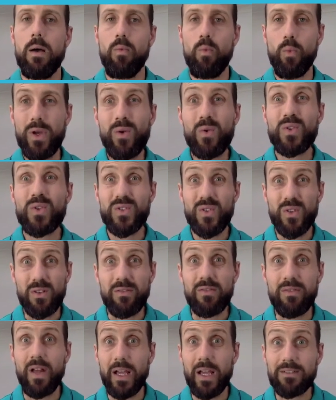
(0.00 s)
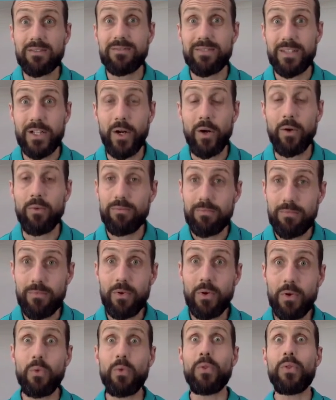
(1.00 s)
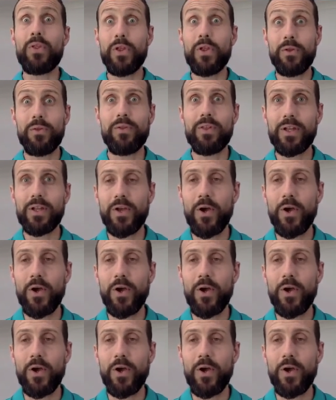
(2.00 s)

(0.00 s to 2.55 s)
We were sort of like, the